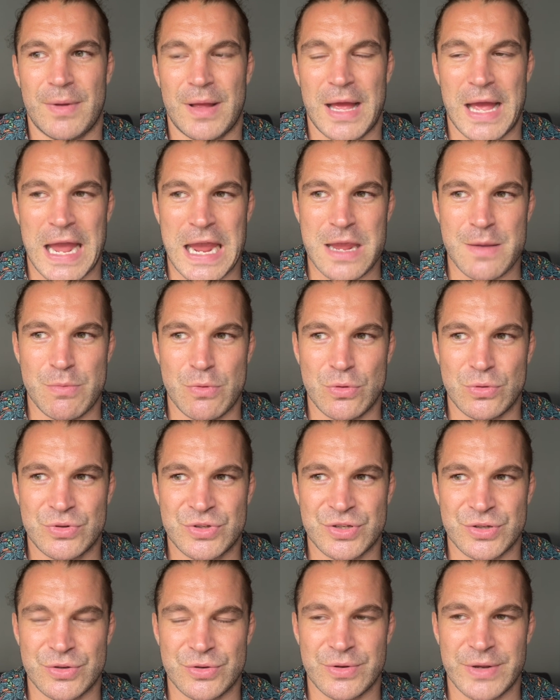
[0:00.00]
able
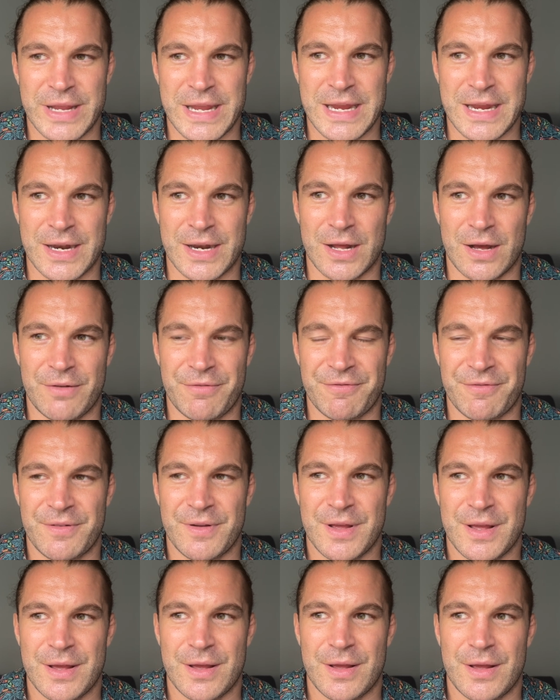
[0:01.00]
to eat enough
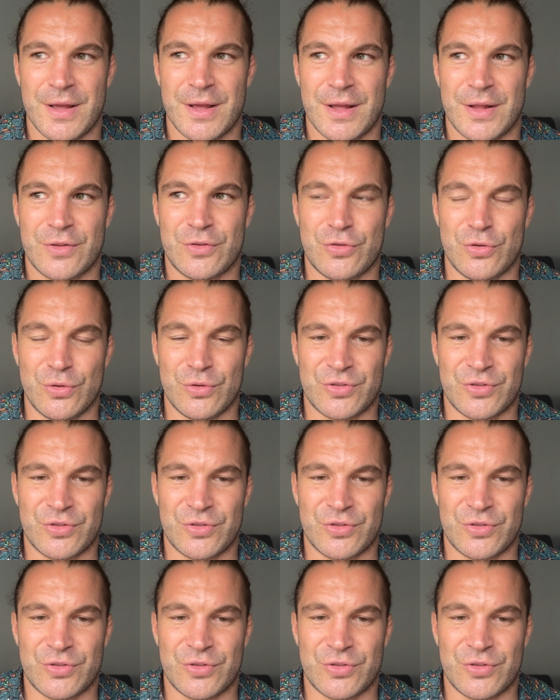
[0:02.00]
to